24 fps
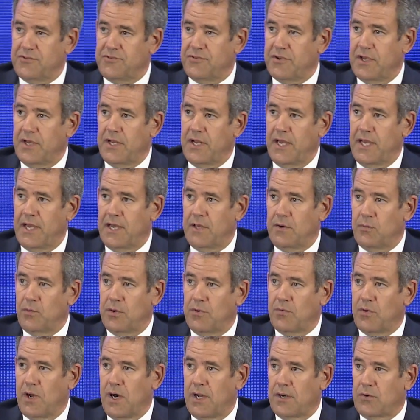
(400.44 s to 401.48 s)
said and what
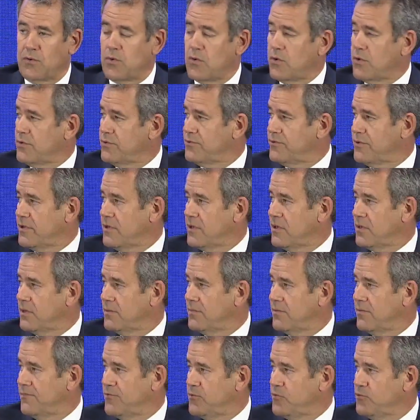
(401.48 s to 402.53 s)
Ron Korn said a
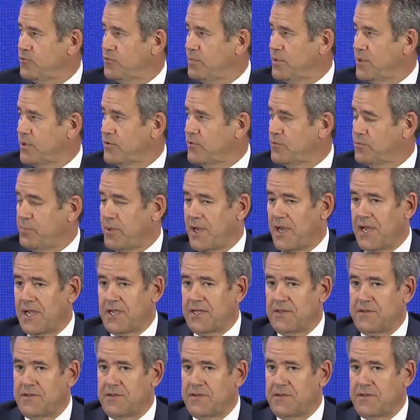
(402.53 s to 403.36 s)
few speakers back.